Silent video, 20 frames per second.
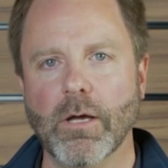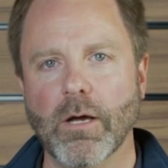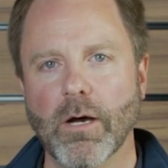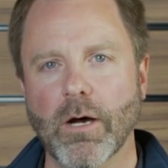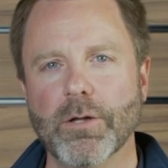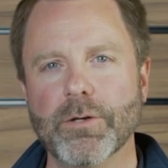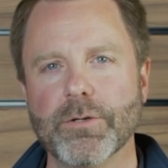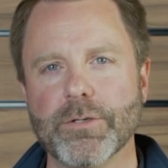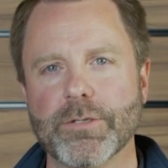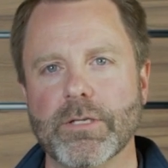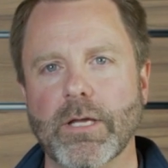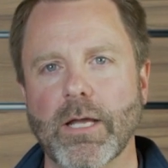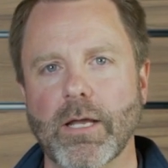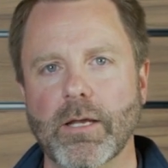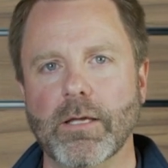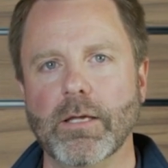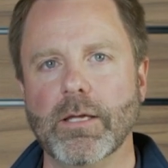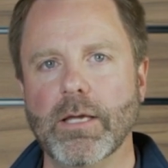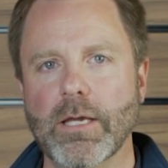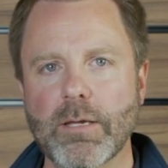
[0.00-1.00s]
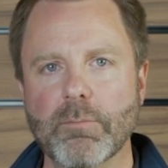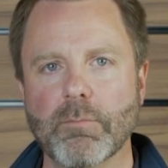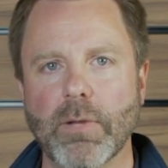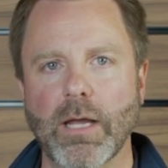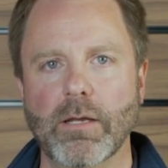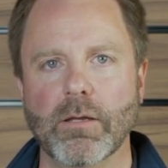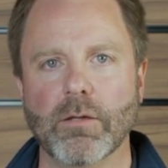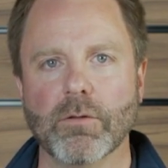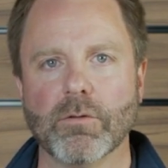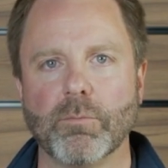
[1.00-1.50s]
understanding key
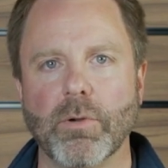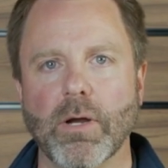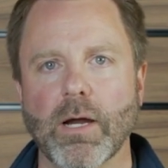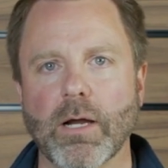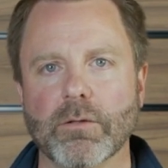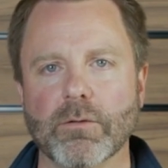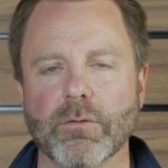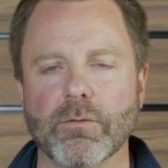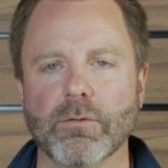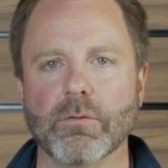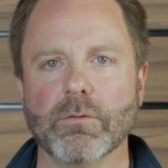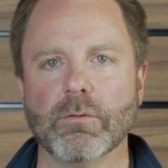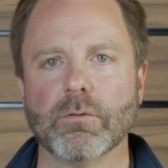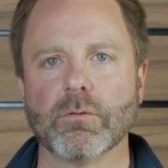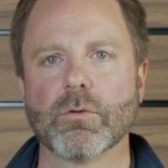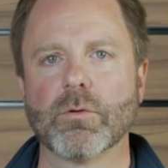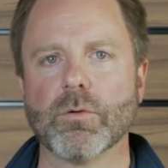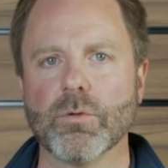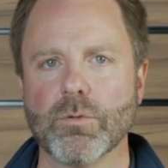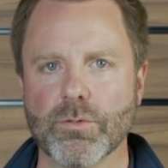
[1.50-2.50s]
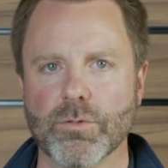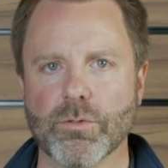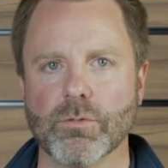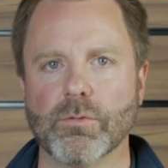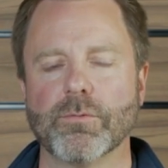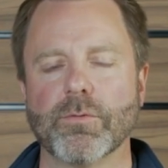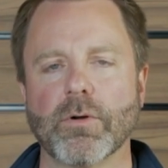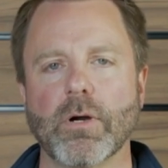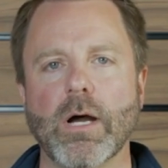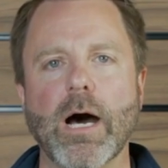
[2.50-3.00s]
maintenance practices is crucial for